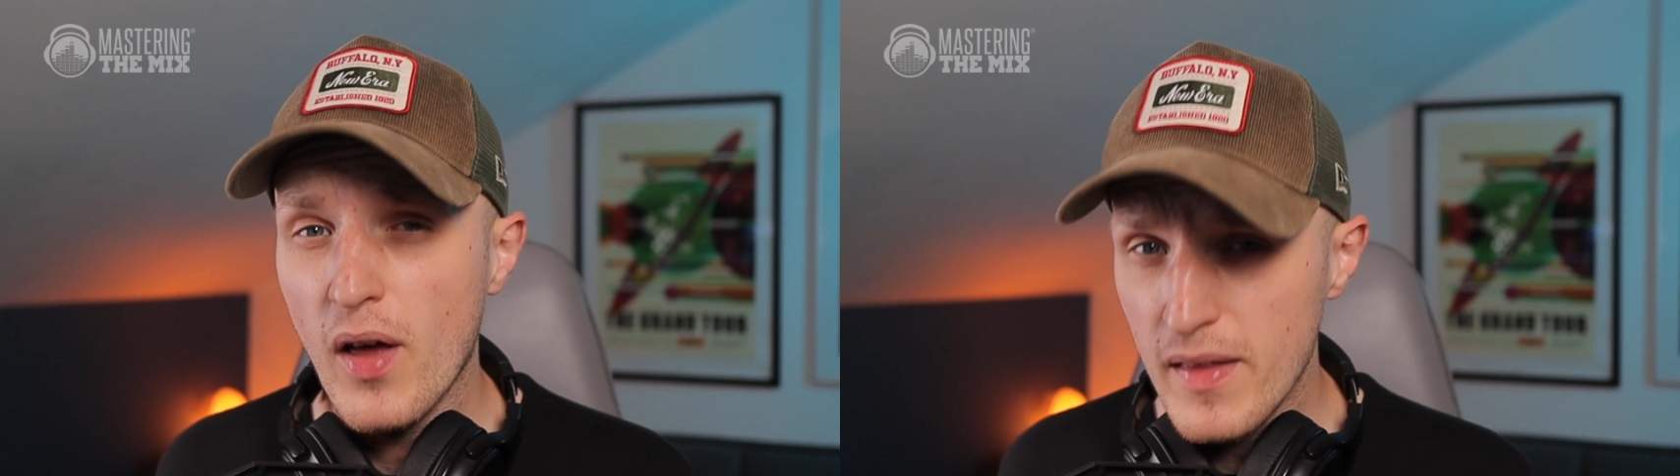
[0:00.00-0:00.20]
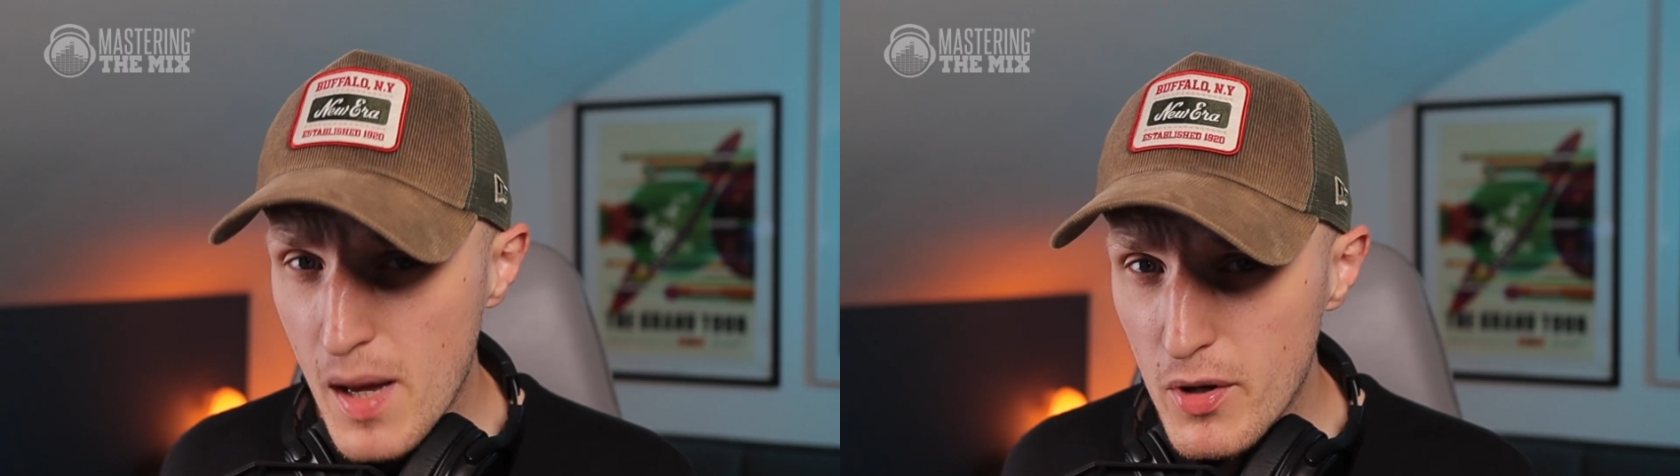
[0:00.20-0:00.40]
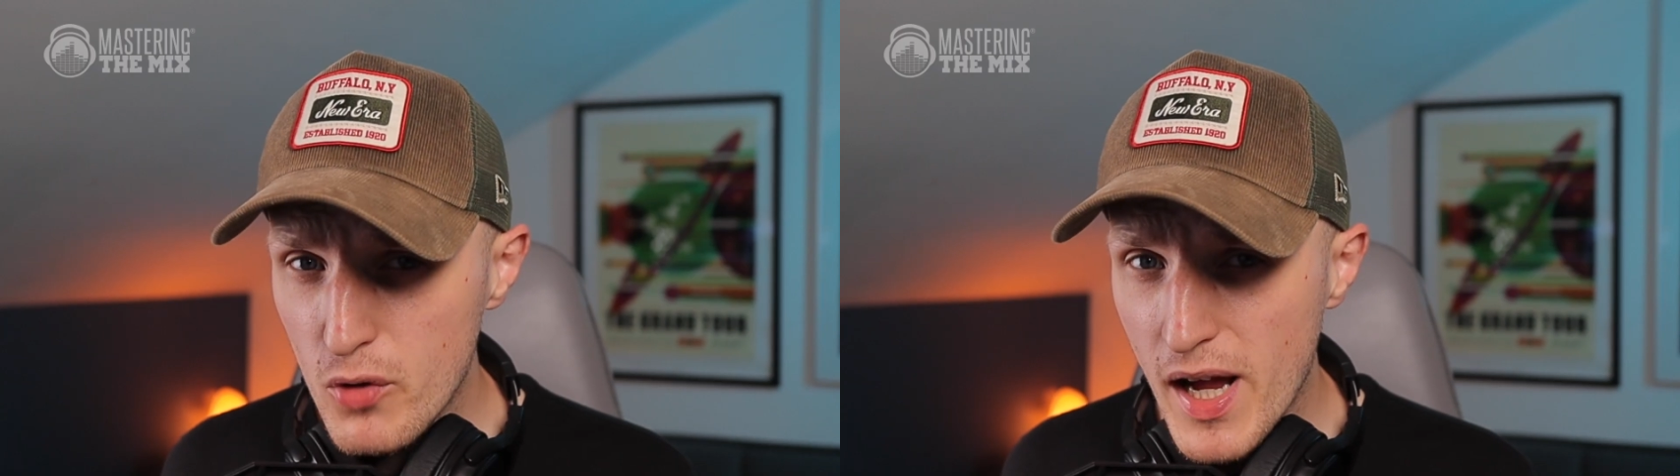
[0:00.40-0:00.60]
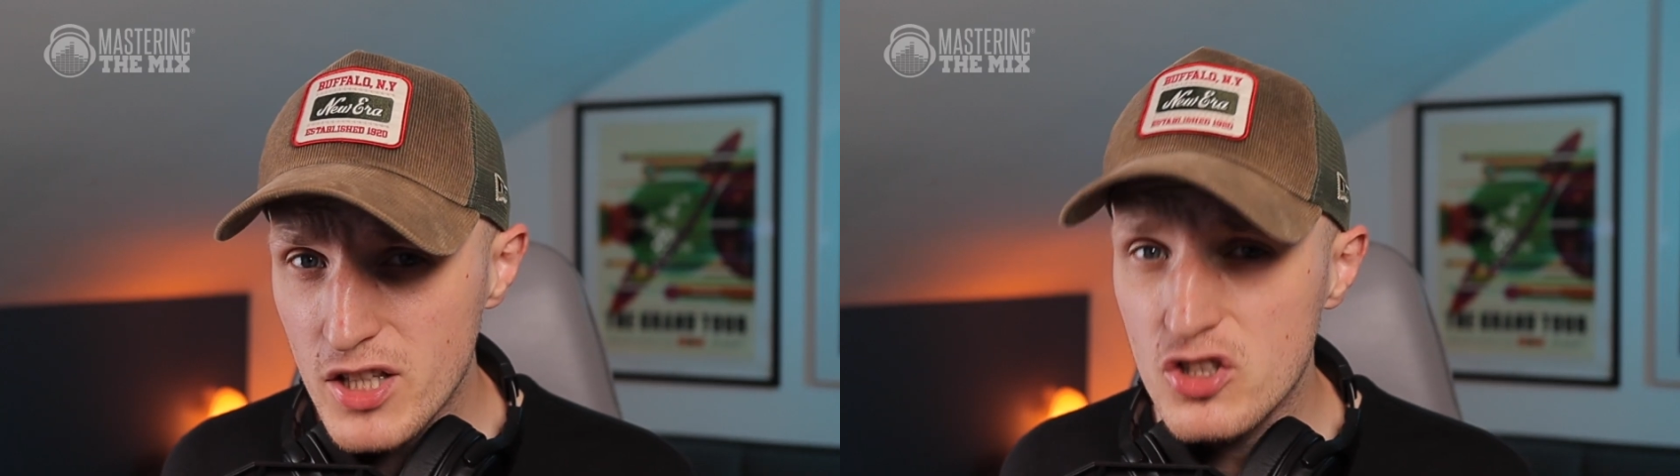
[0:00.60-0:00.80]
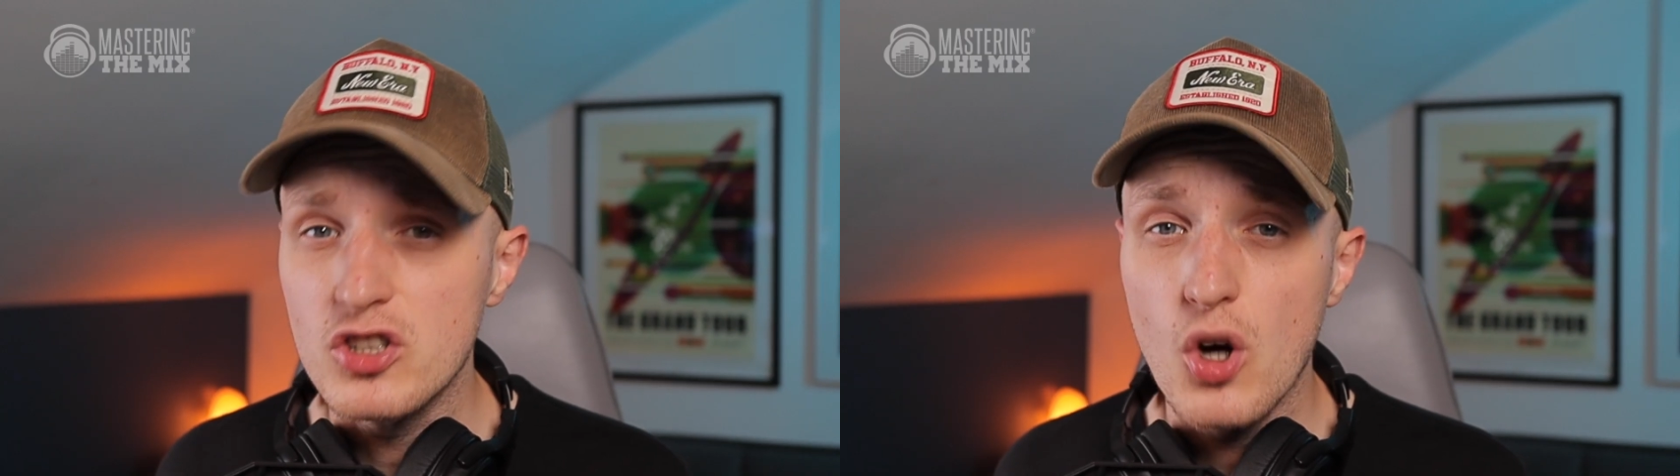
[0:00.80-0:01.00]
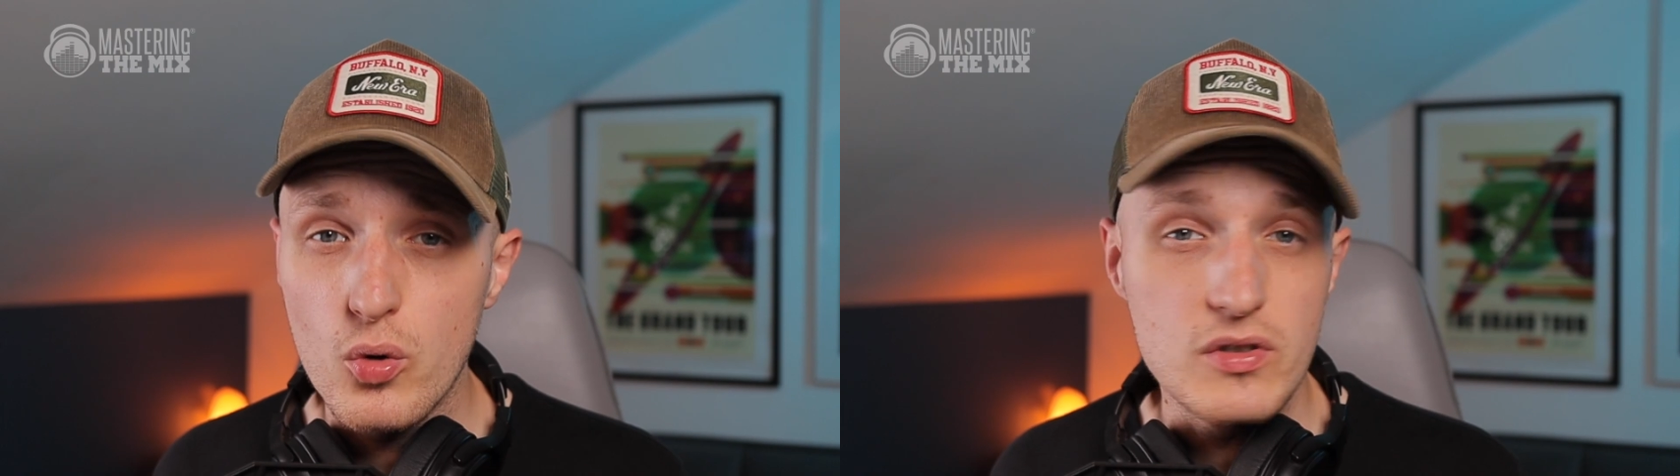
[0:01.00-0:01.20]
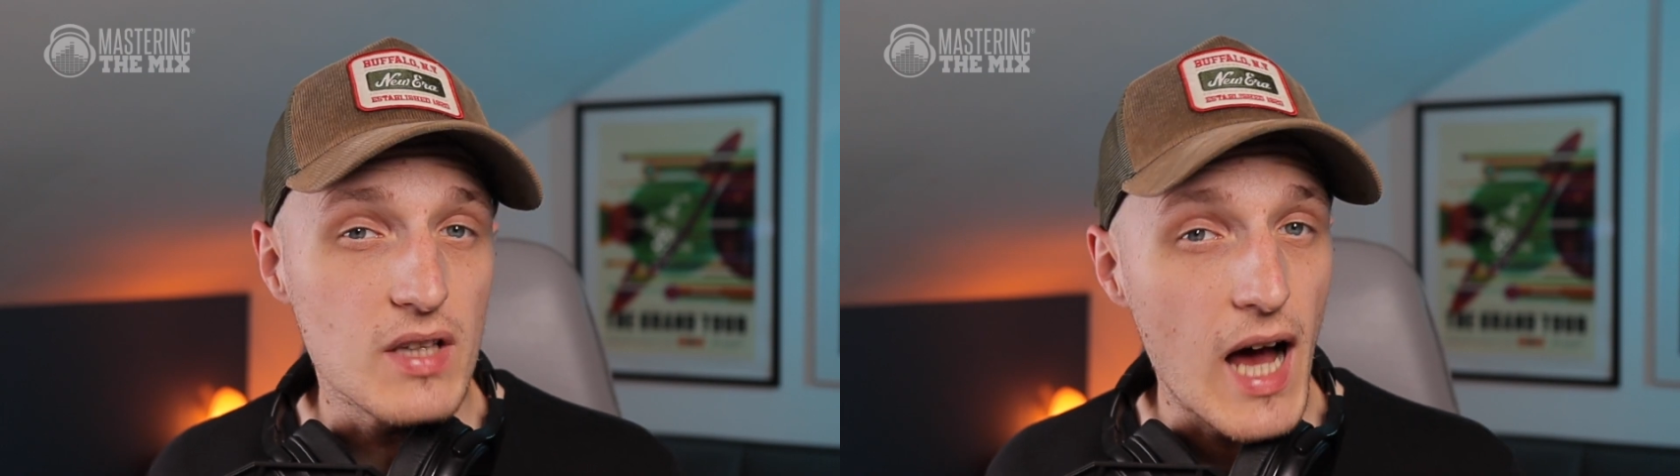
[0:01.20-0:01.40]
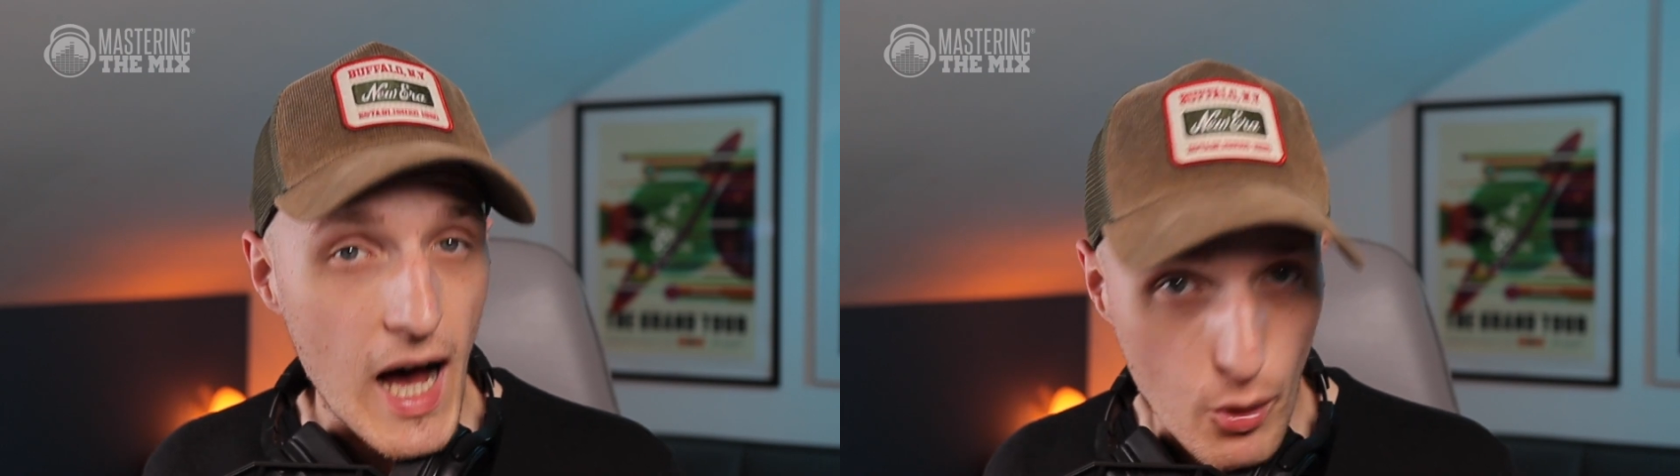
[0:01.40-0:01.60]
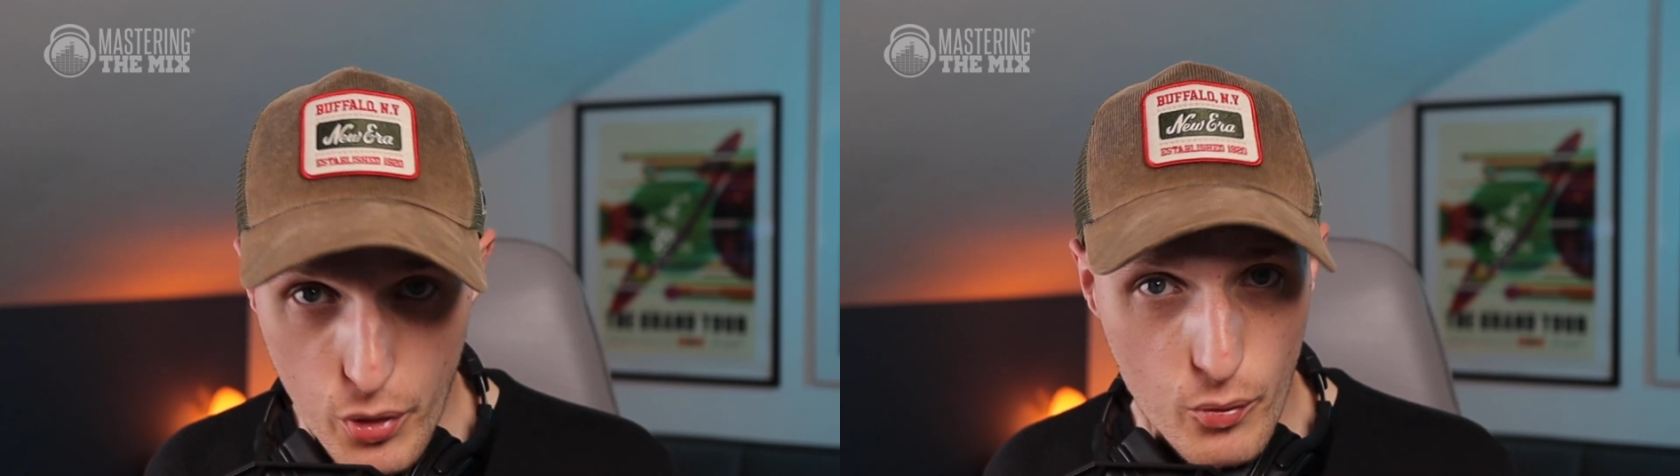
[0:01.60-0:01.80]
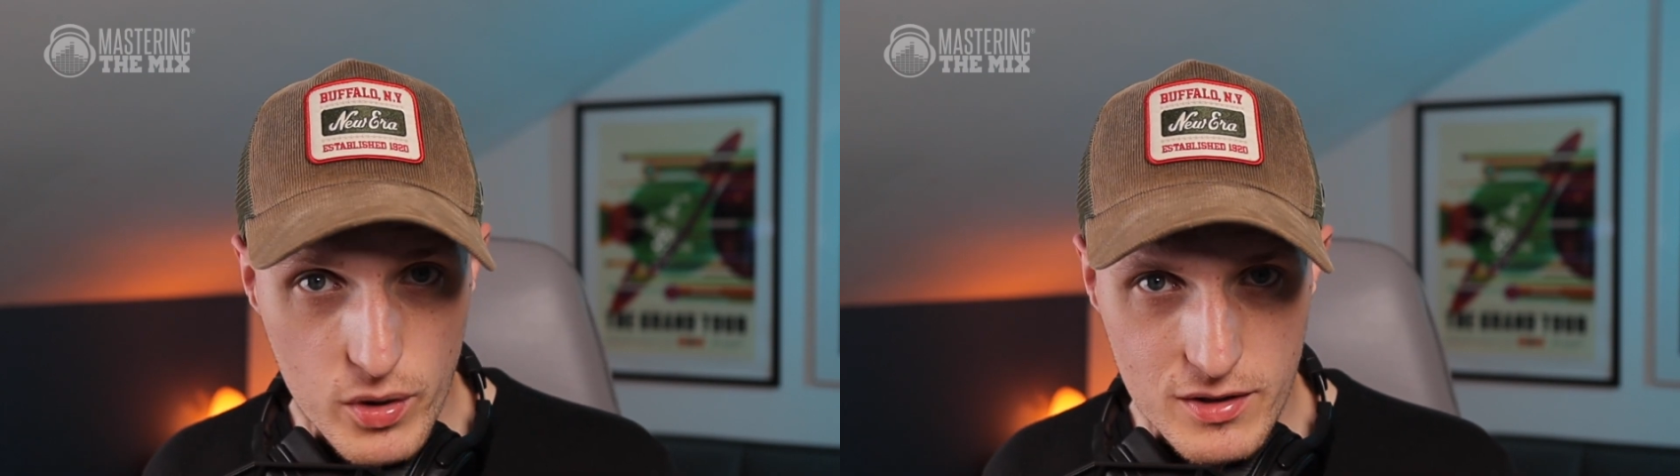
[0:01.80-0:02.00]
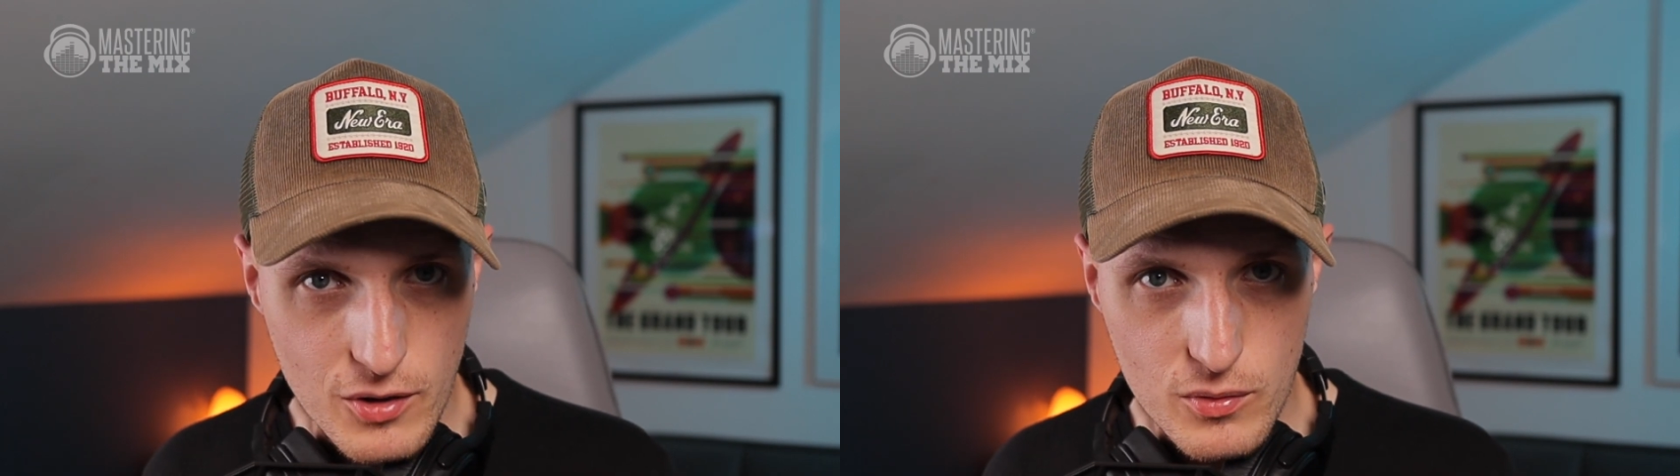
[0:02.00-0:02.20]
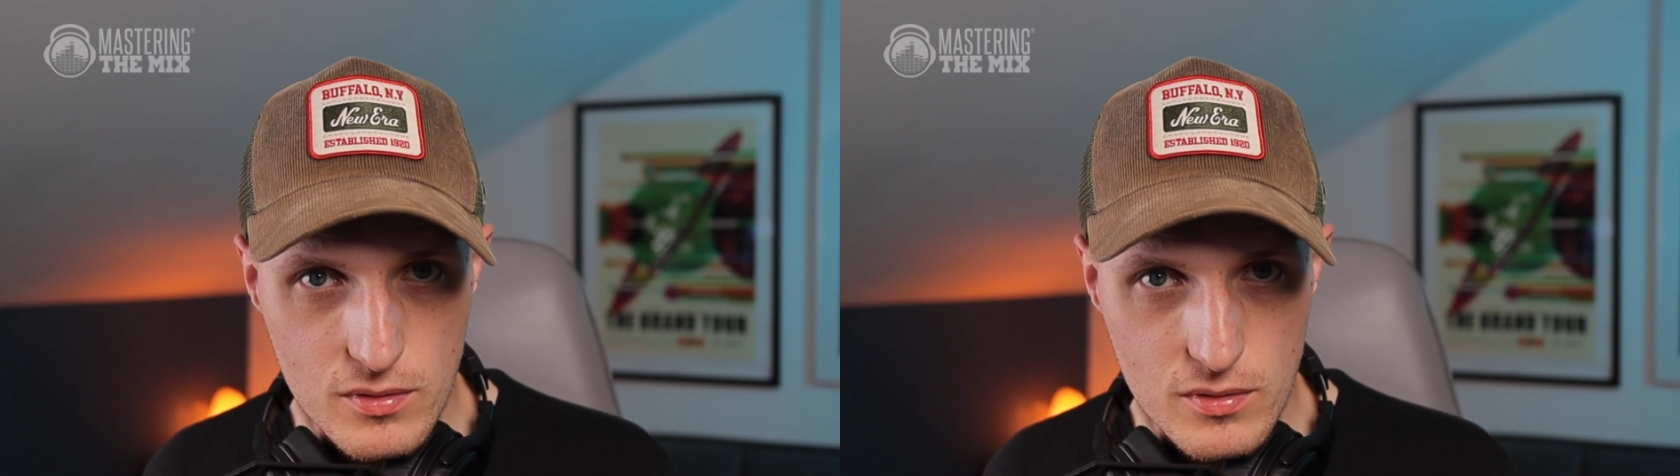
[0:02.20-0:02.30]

dynamic range goes out the window.